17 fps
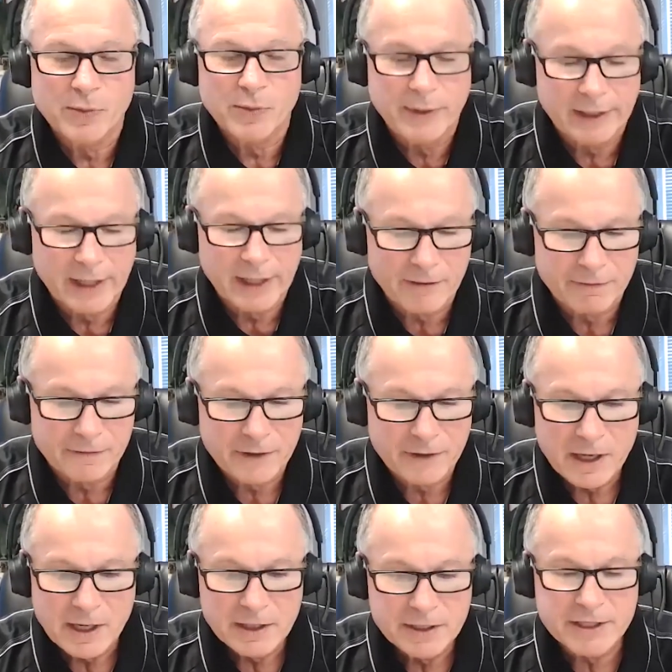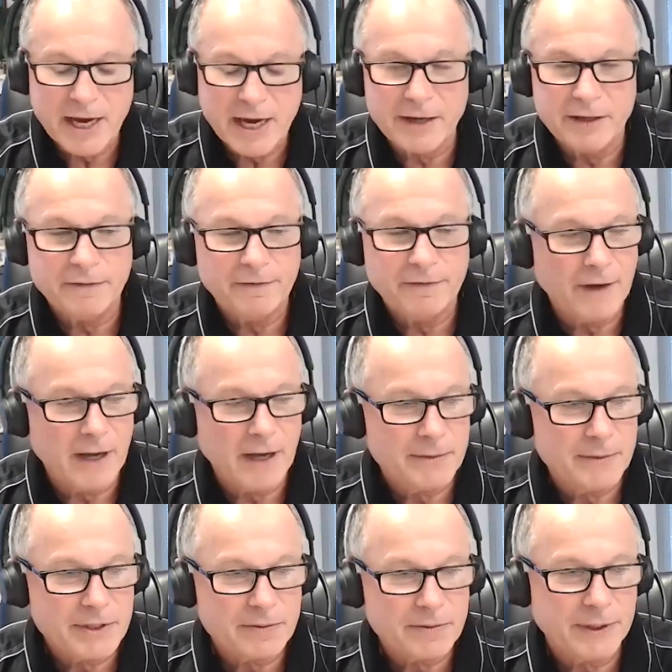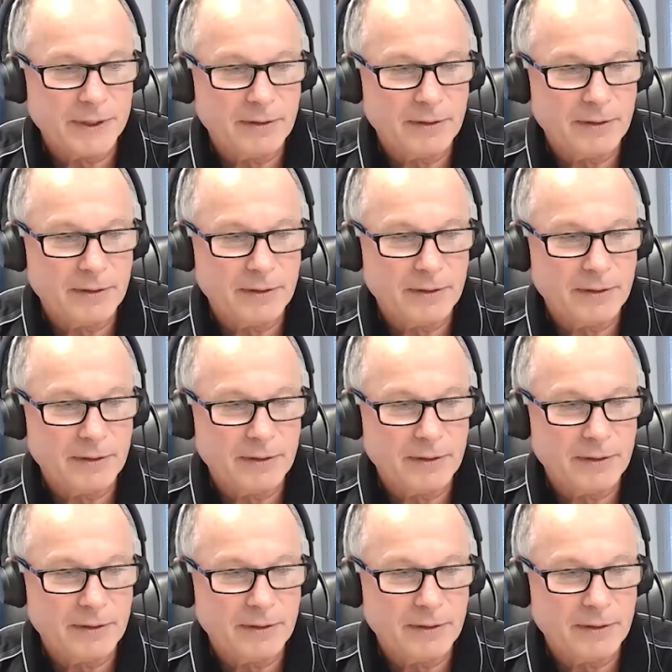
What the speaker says: We love chatting to farmers.